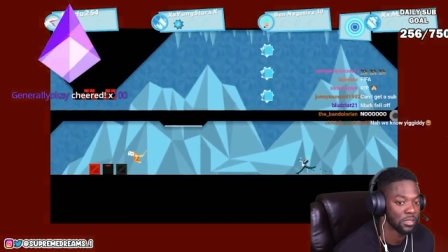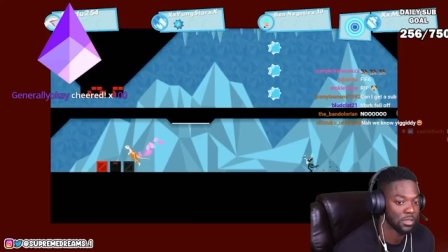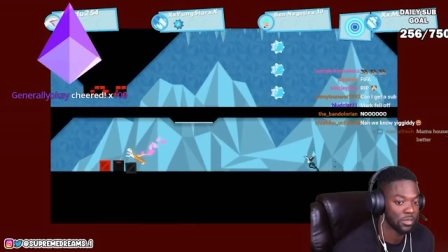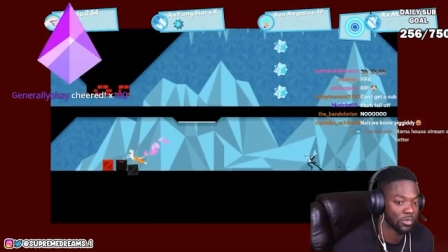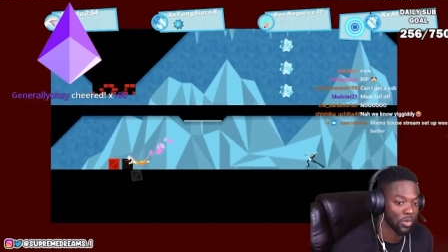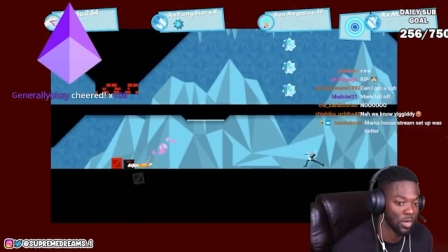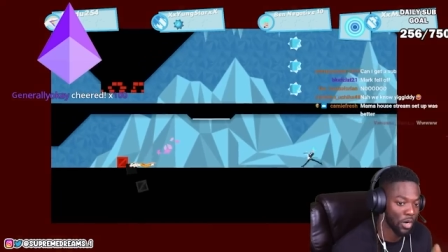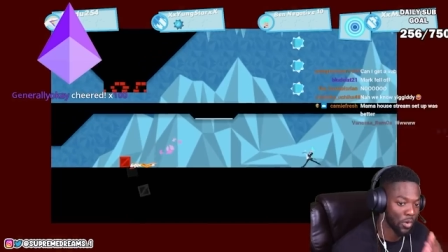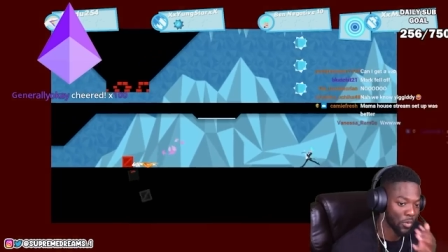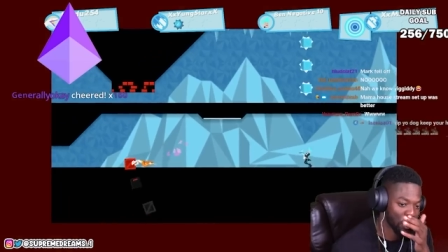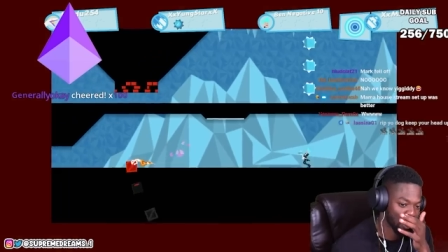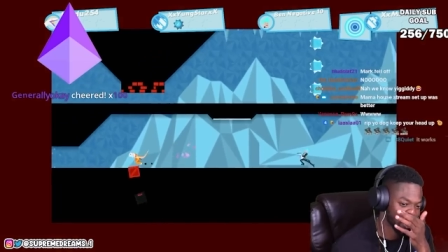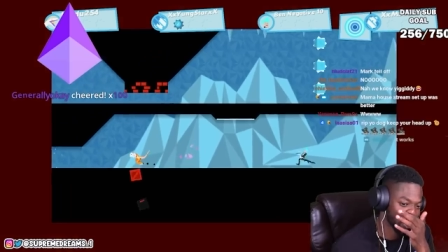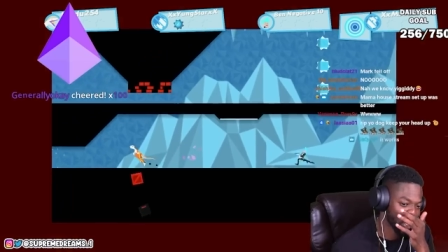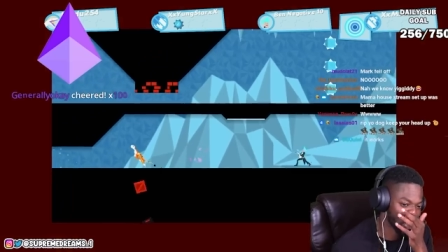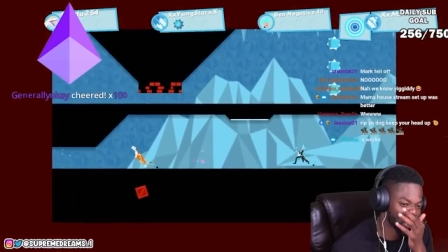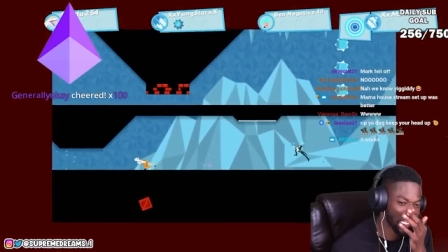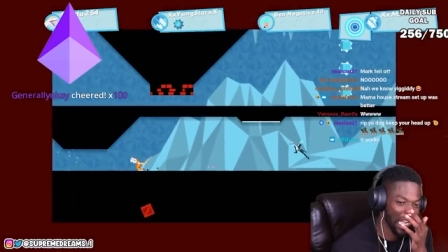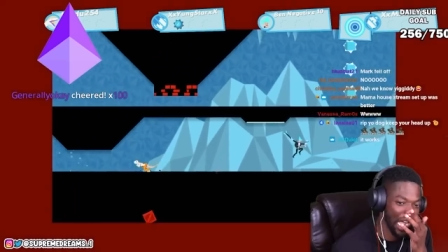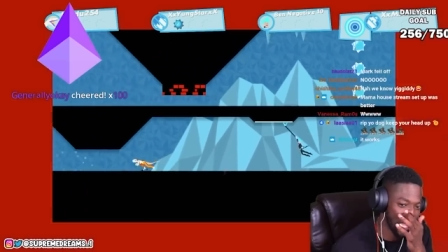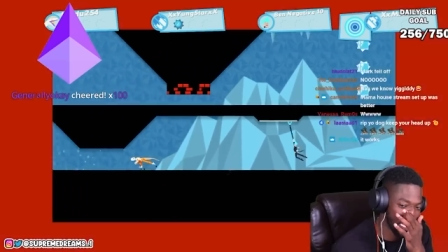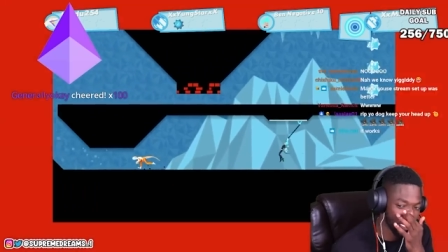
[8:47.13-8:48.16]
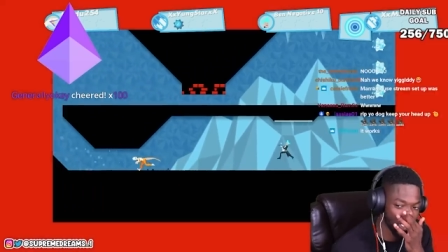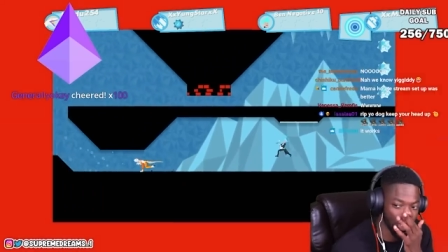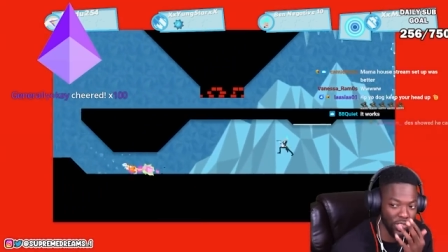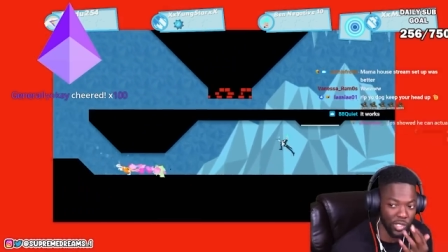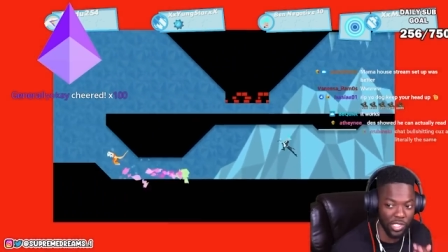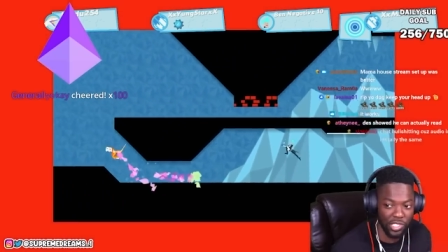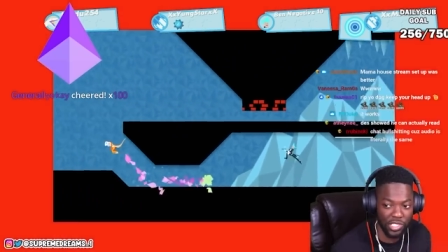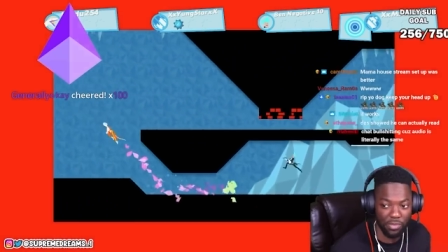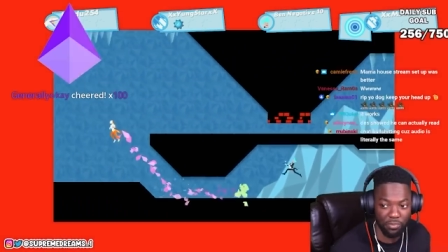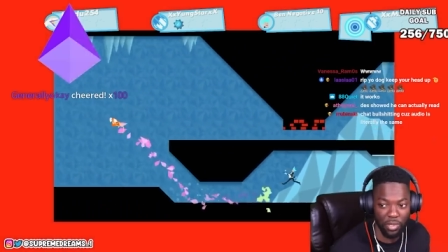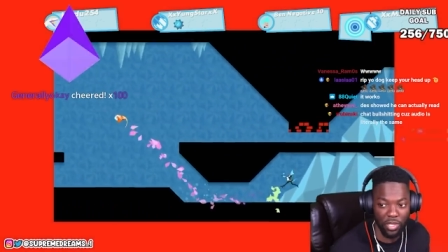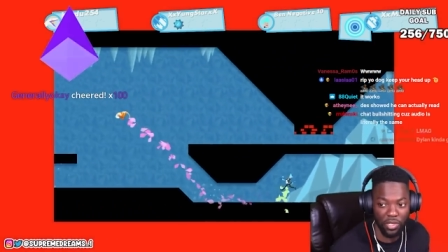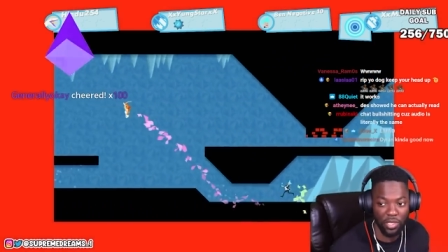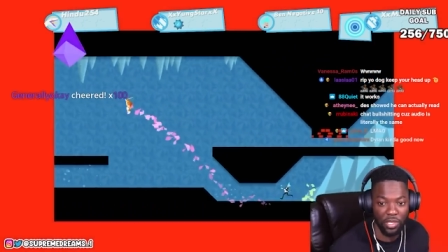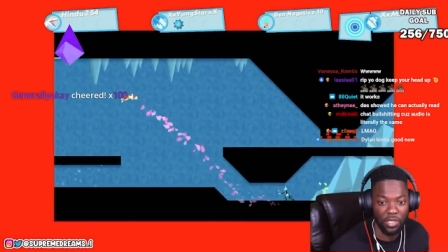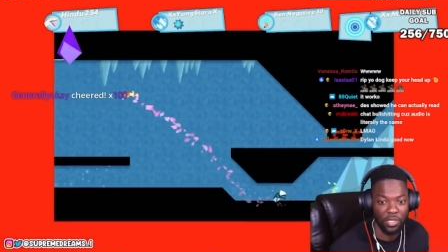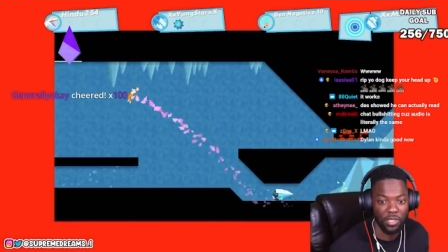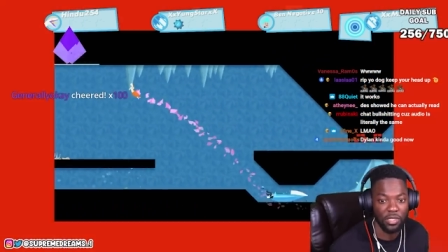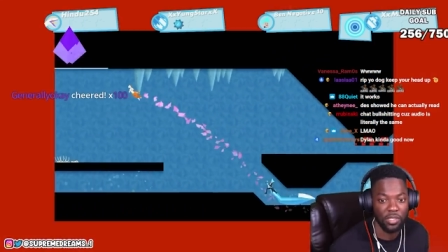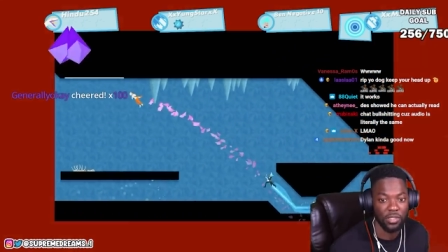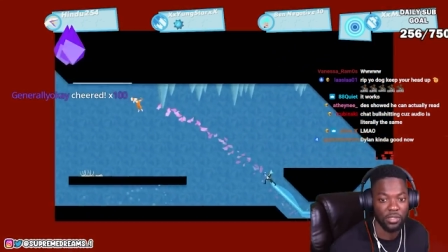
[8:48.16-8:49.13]
Well, we're, they're tired of tradition, brother.
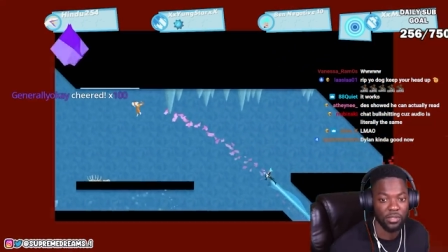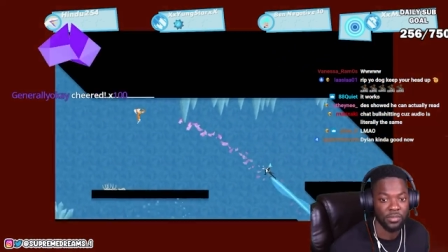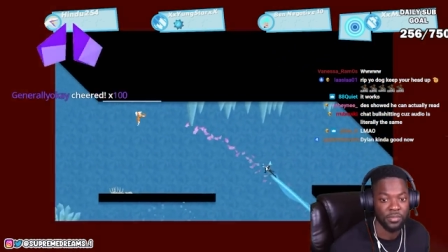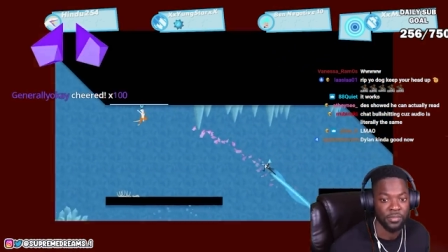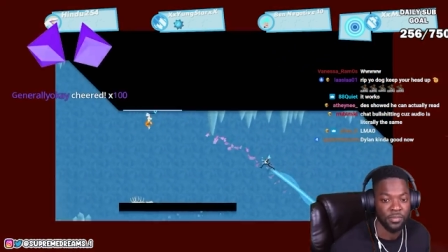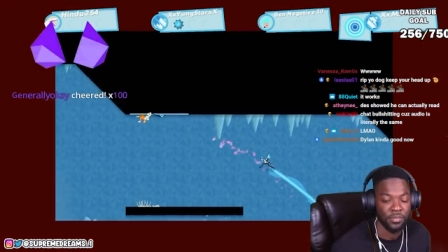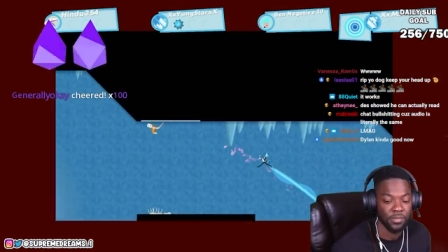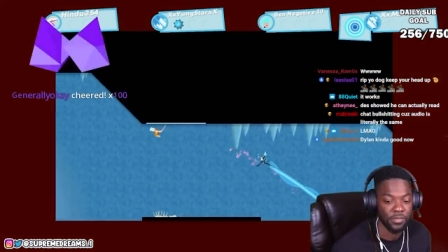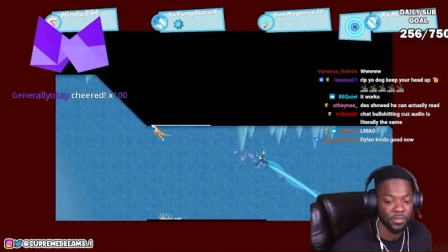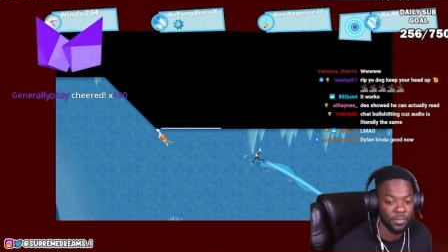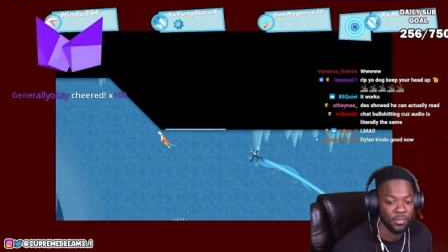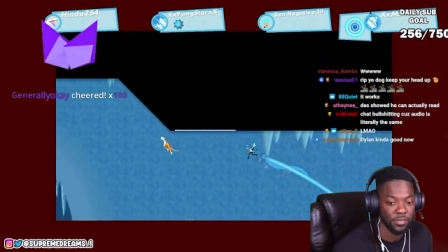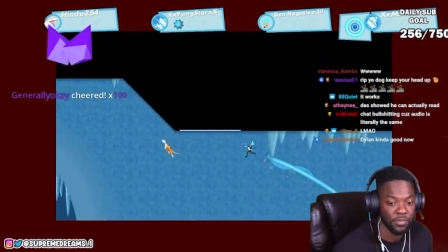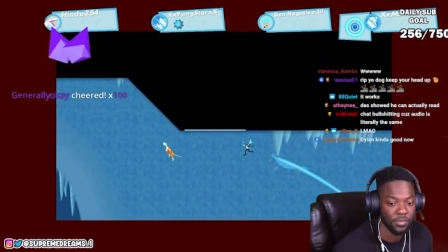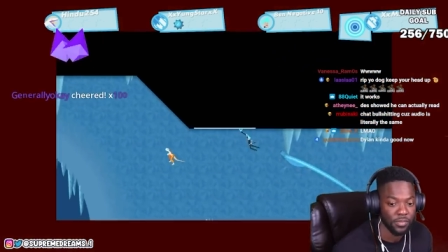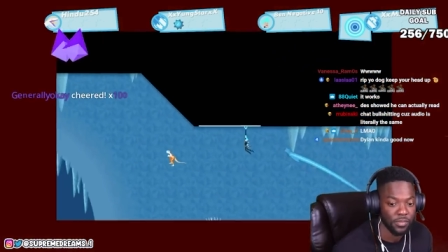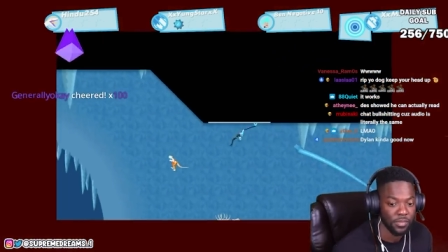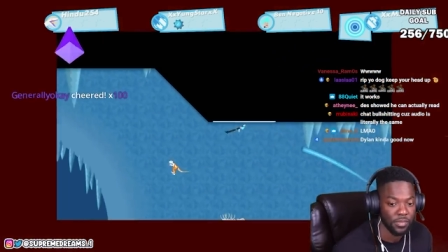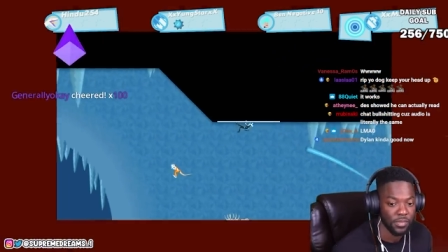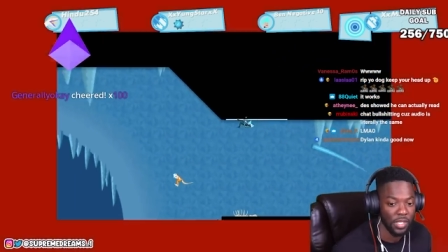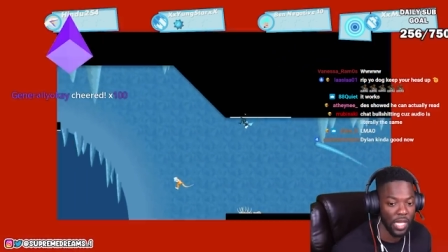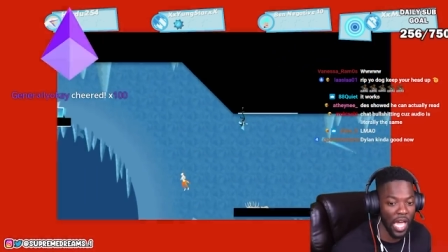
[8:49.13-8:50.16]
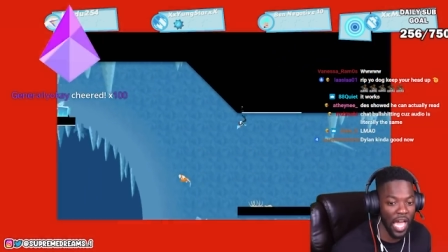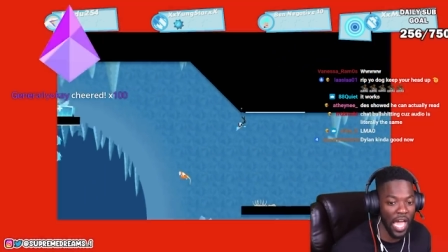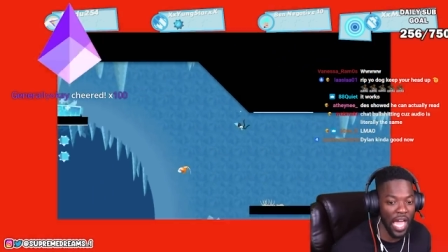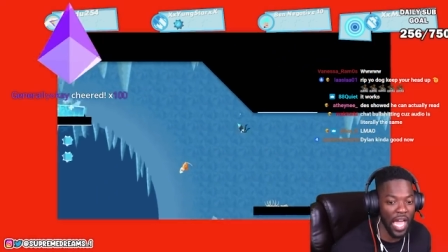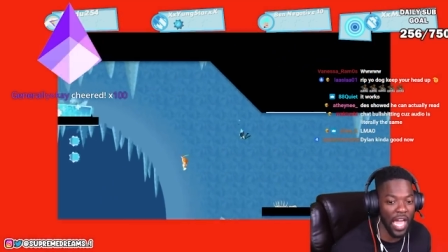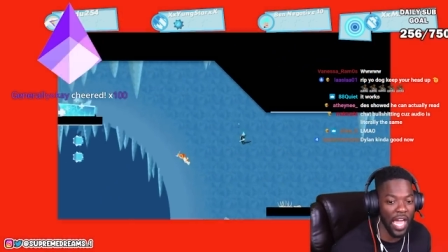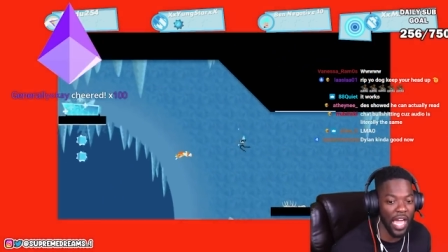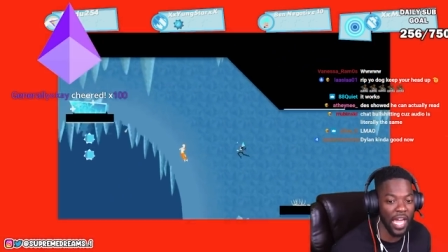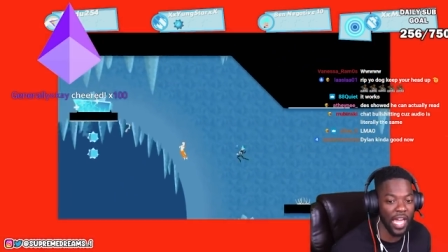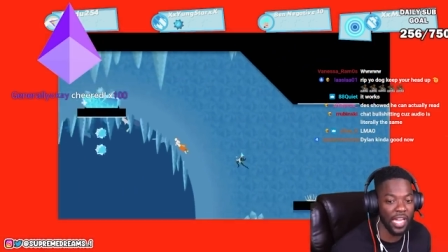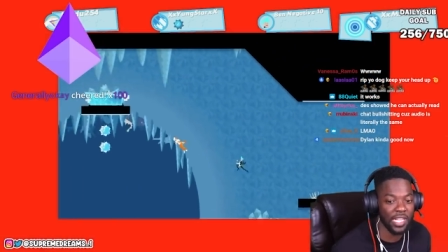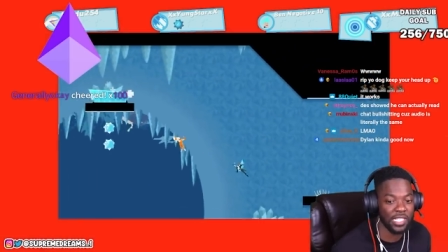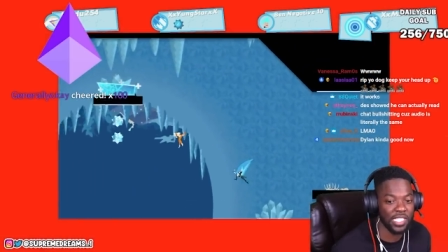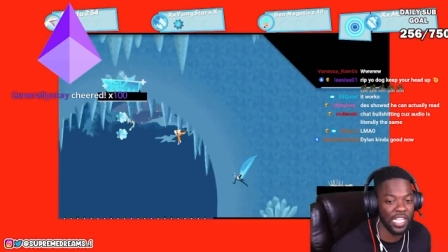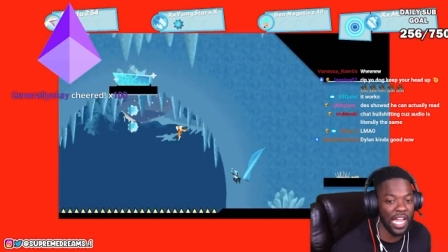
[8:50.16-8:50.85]
Hey,